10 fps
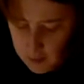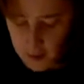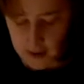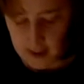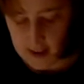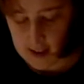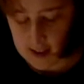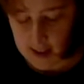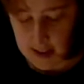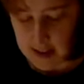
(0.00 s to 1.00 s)
more like the
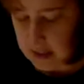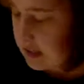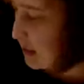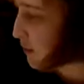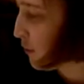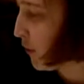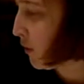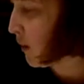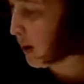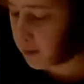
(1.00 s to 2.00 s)
candy tinfoil
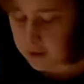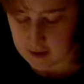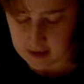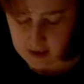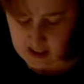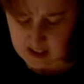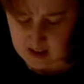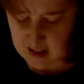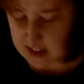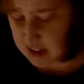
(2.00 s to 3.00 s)
wrappers that
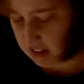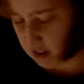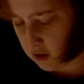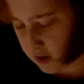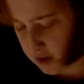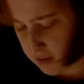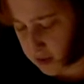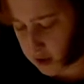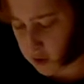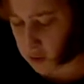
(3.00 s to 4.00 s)
you get at like
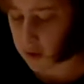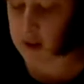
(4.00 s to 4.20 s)
Christmas or